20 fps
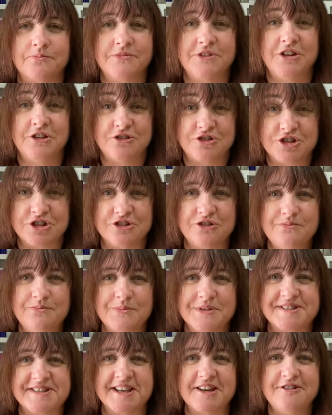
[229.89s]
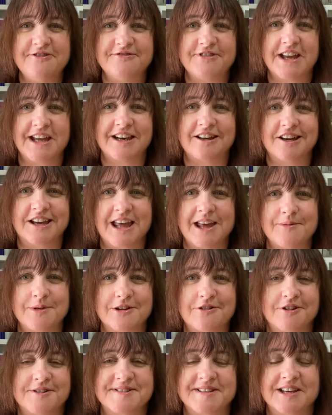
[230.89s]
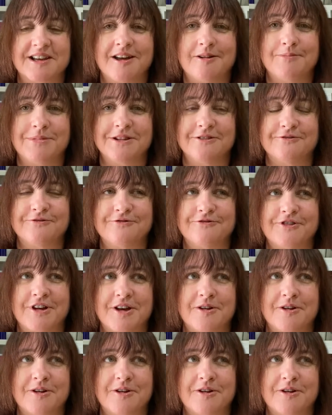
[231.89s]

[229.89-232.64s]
YouTube myself, and I came across a couple of